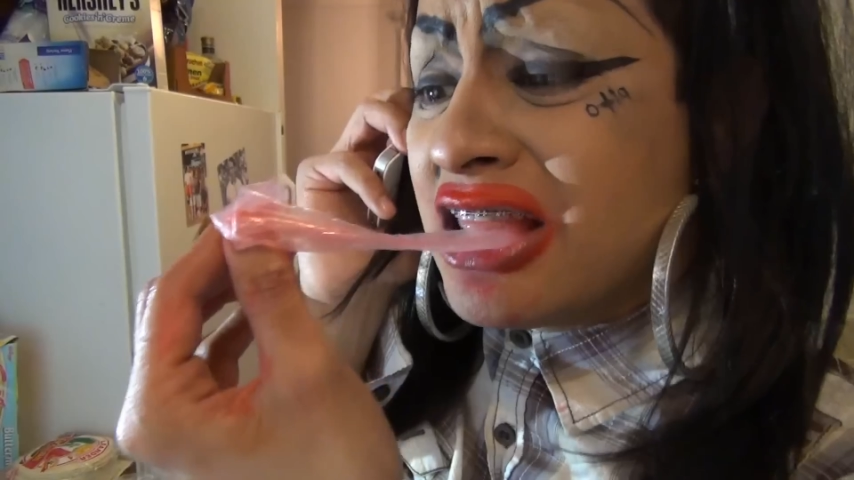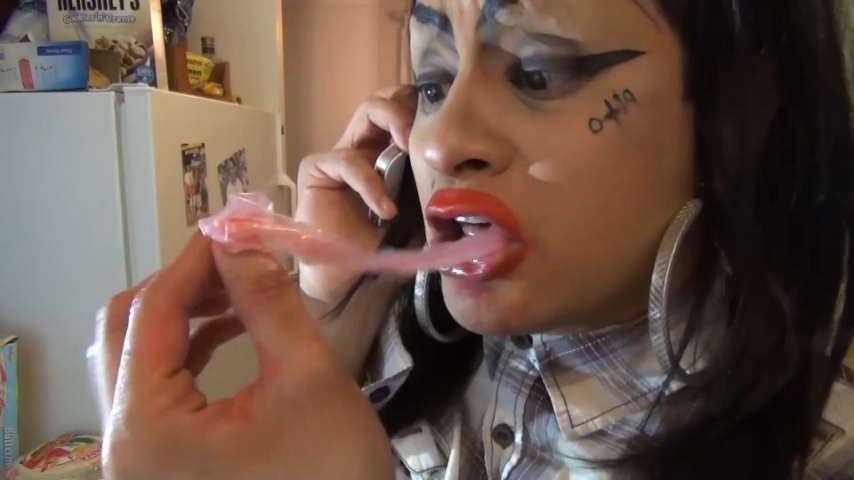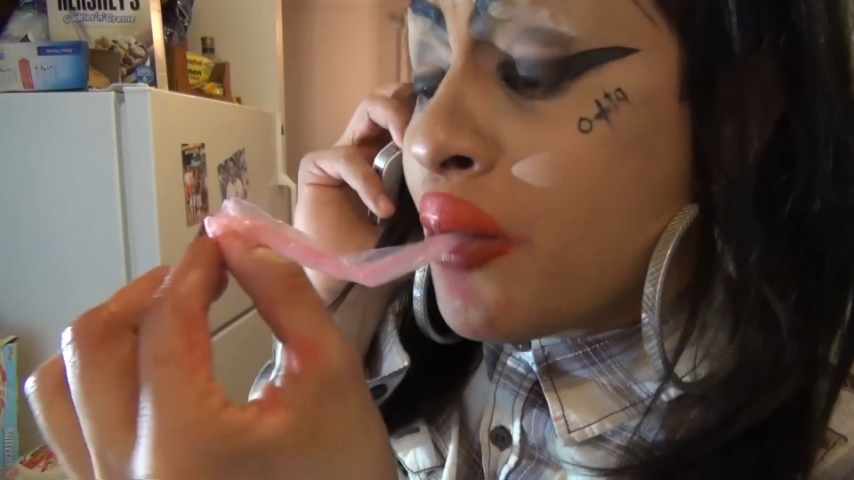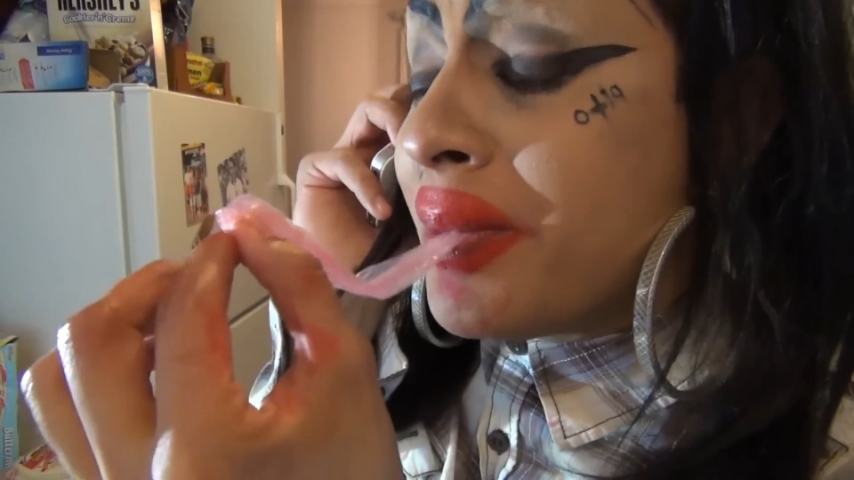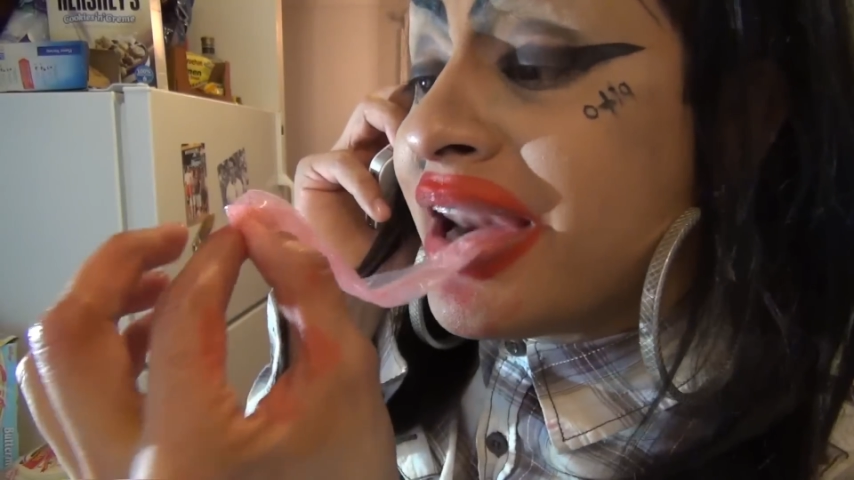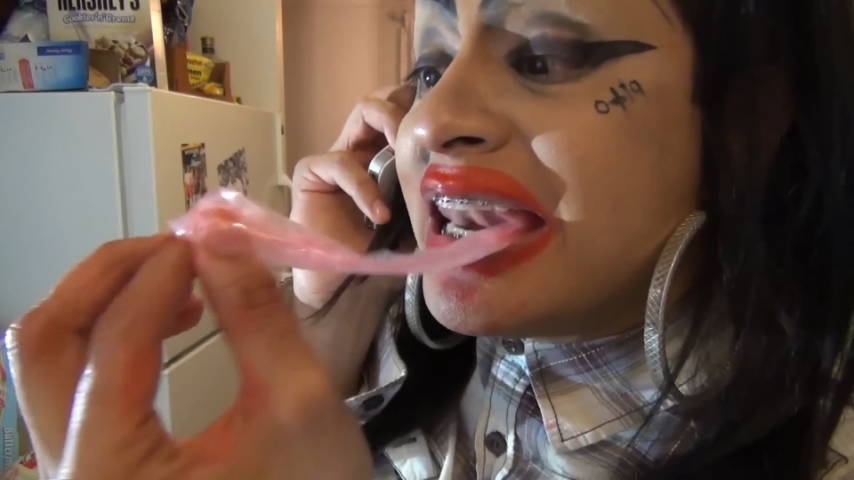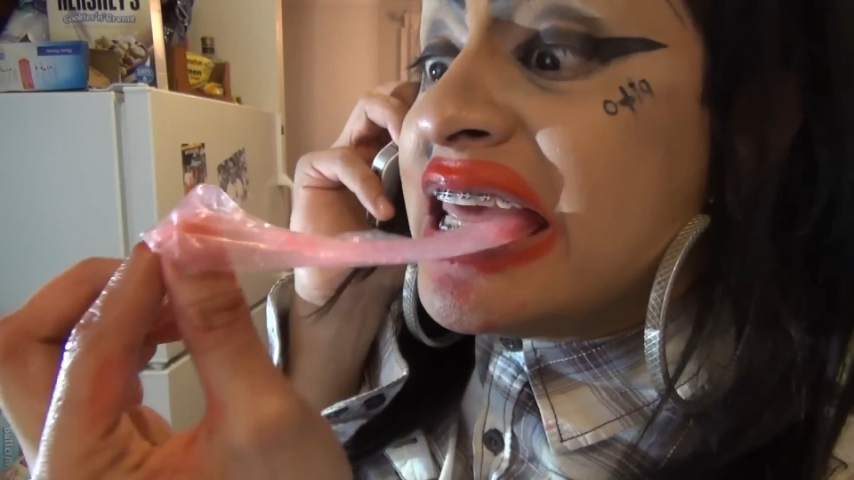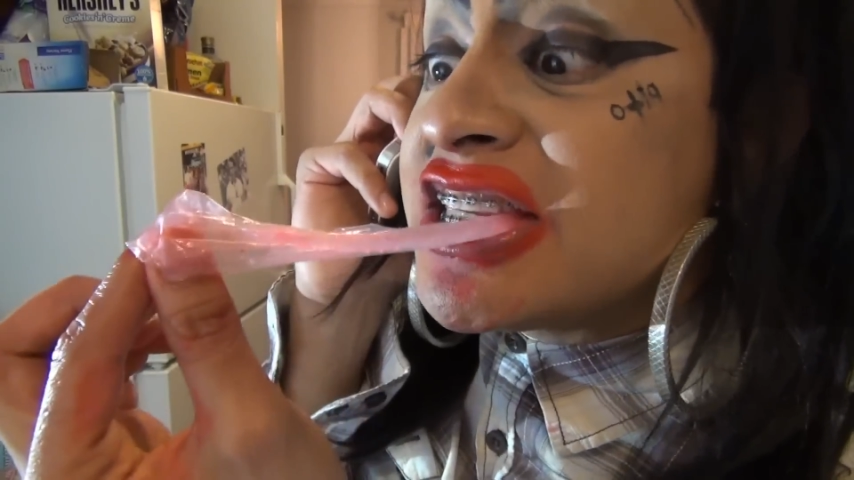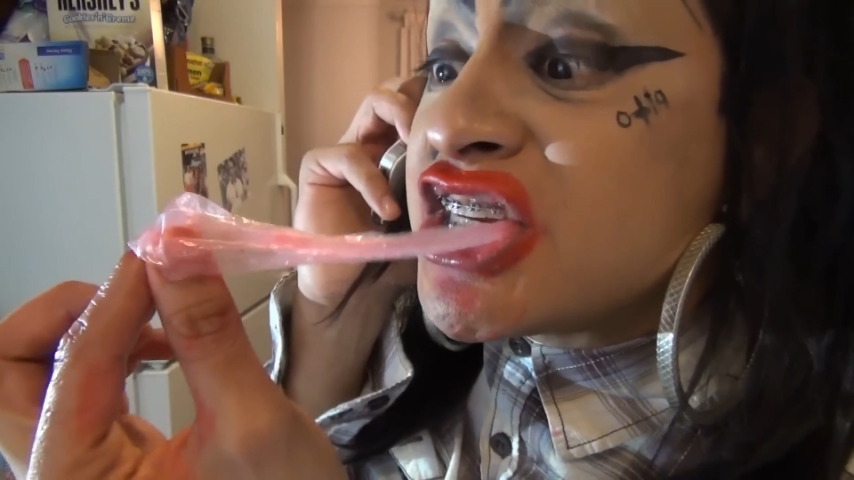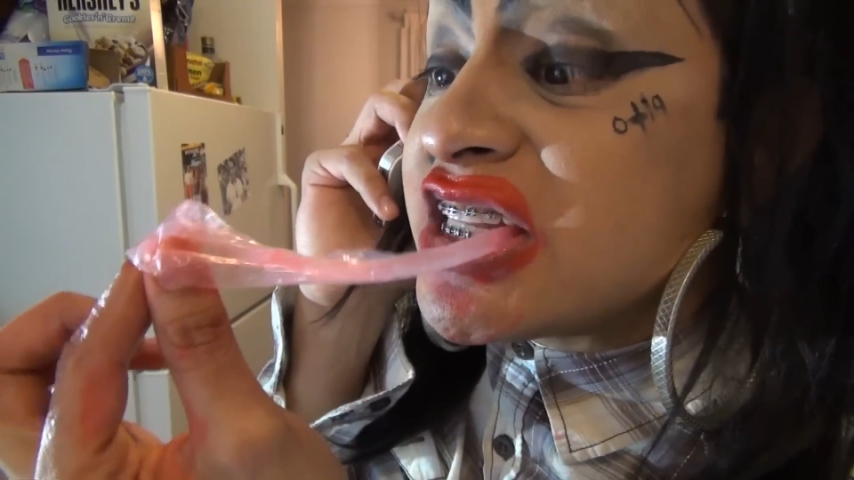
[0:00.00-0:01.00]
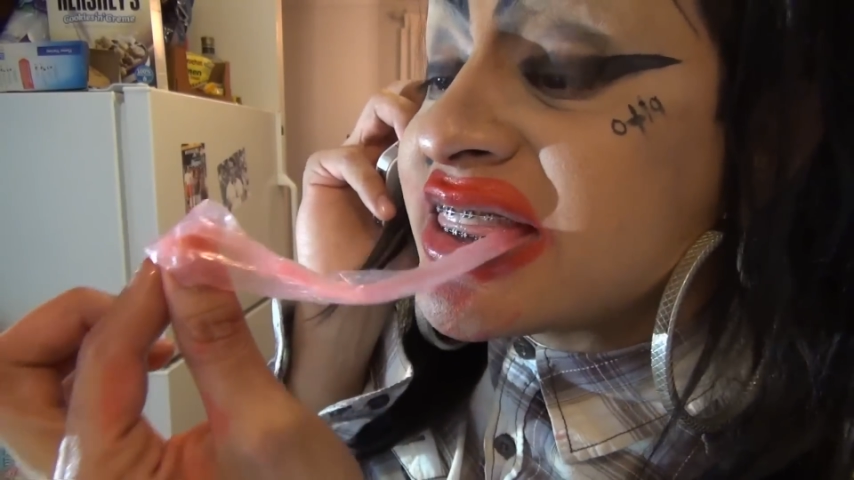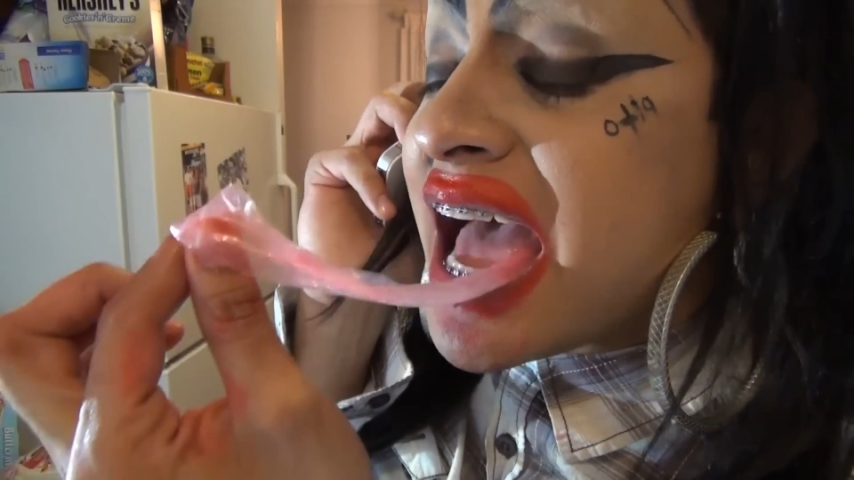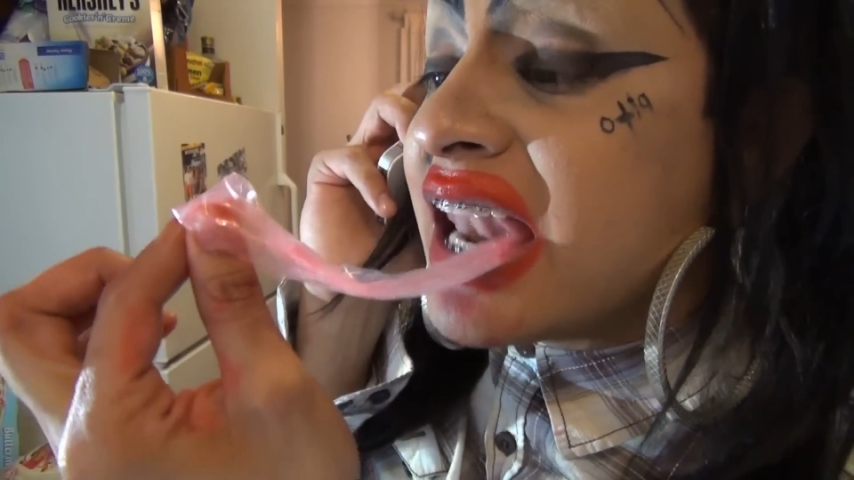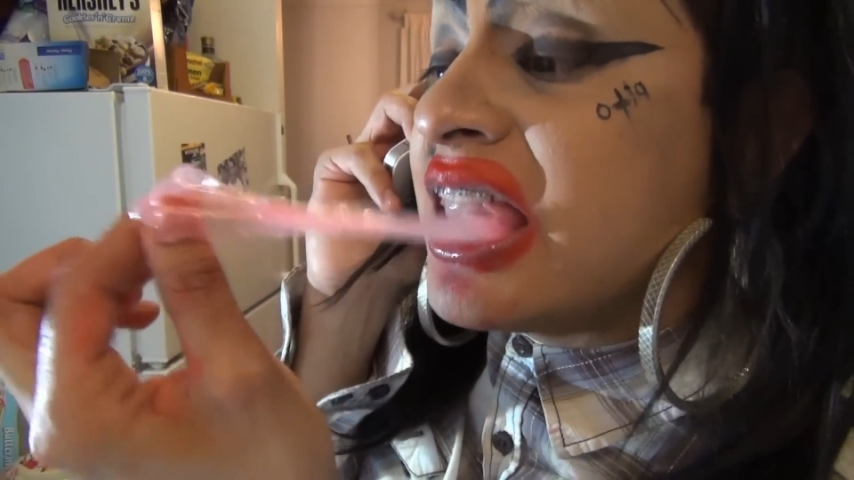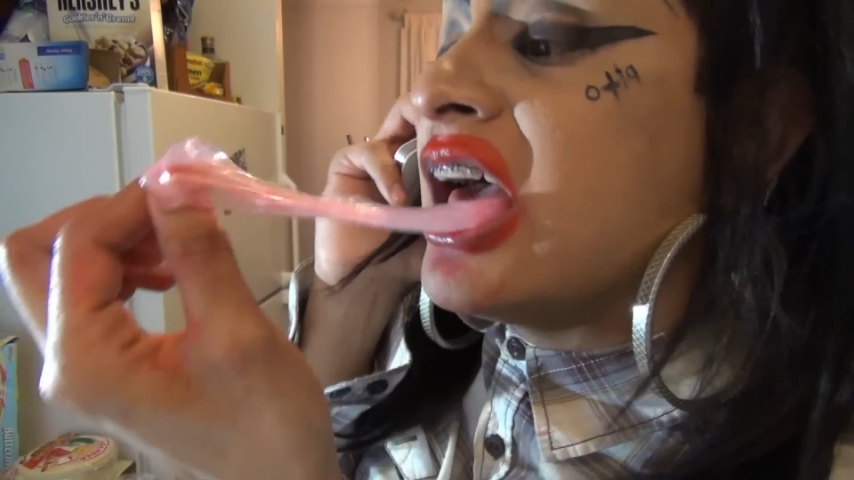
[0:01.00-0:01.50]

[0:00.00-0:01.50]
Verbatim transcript: a little bit of lechita,